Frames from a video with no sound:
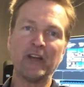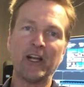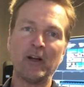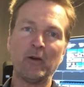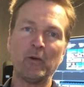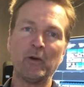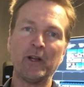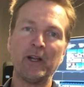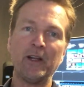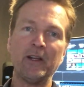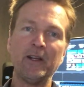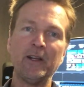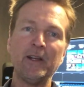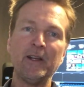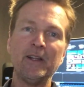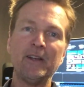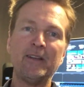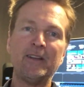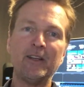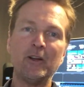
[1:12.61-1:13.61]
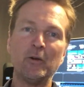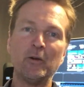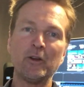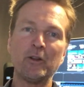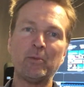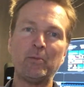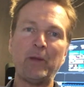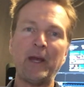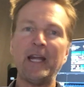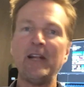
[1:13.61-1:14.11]
I don't want to deal
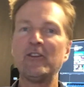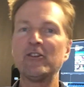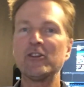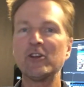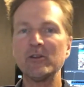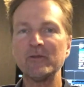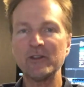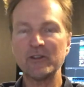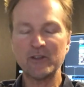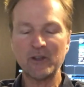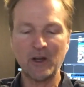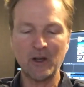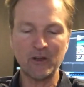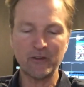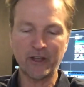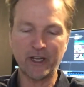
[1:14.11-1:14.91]
with paid service calls.